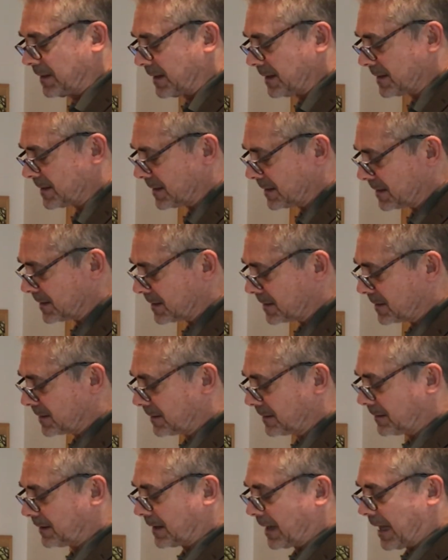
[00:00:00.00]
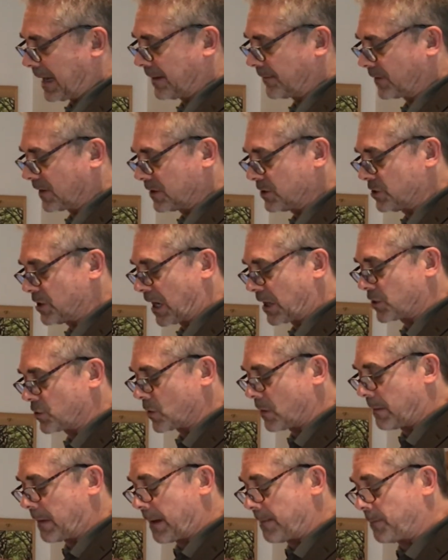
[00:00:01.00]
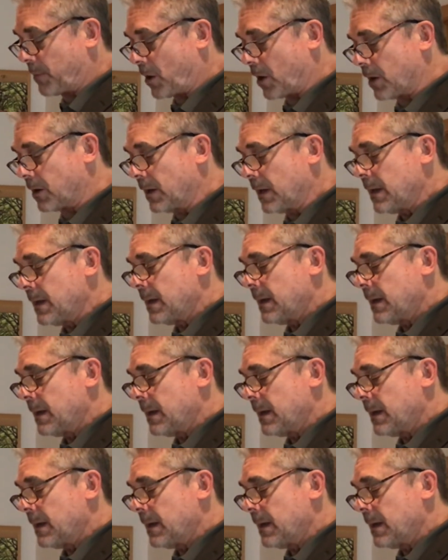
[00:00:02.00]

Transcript: this is kind of conjecture on my part,